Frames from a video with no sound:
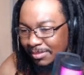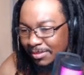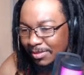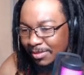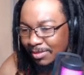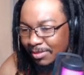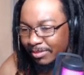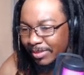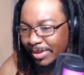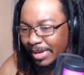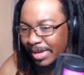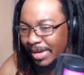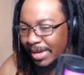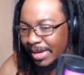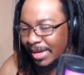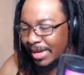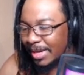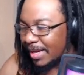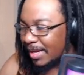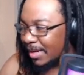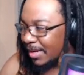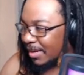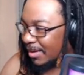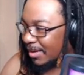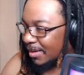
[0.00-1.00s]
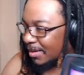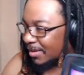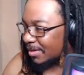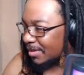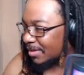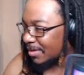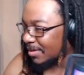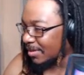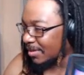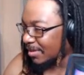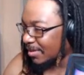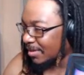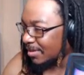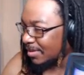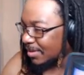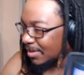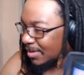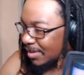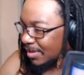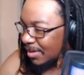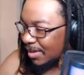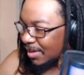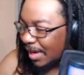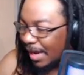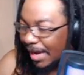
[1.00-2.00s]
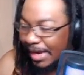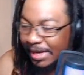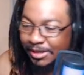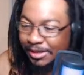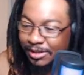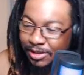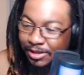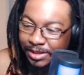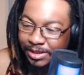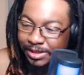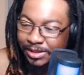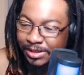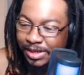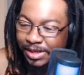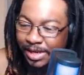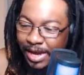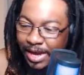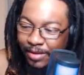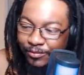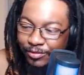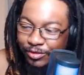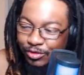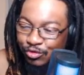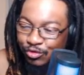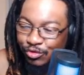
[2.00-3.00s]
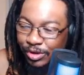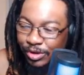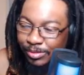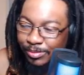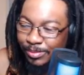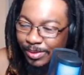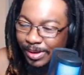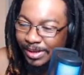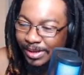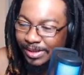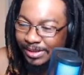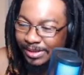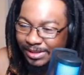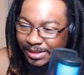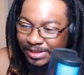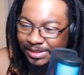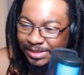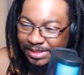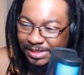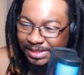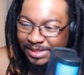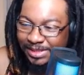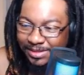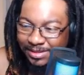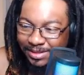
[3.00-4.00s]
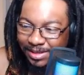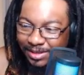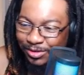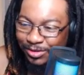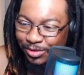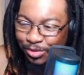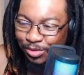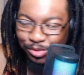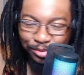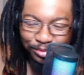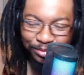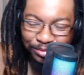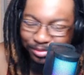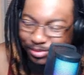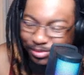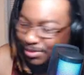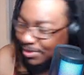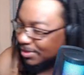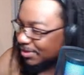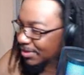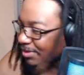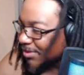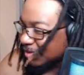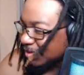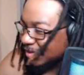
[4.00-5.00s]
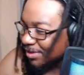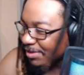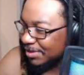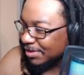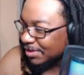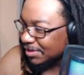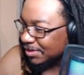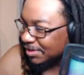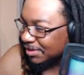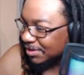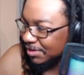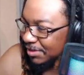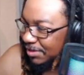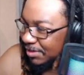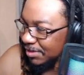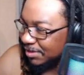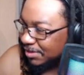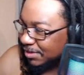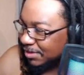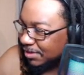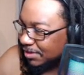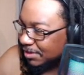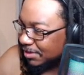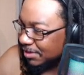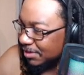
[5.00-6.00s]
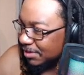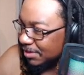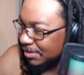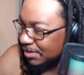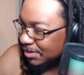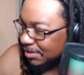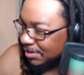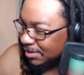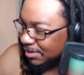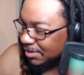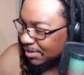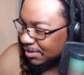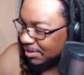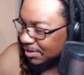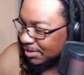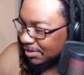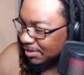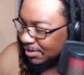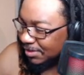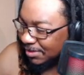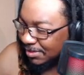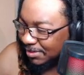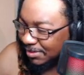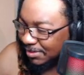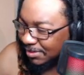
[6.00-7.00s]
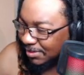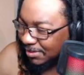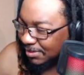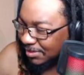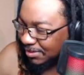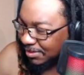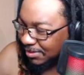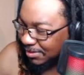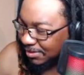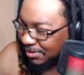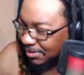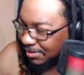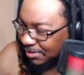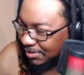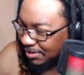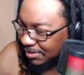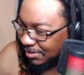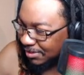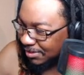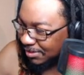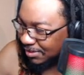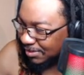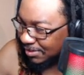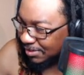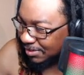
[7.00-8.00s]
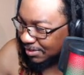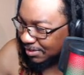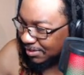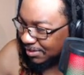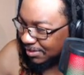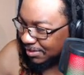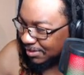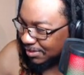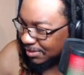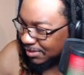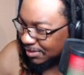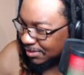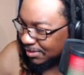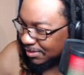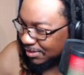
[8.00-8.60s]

Man. And he's gonna end up having a dream about it. Uh, see? I knew Wait a minute. I'm on the same street as that movie.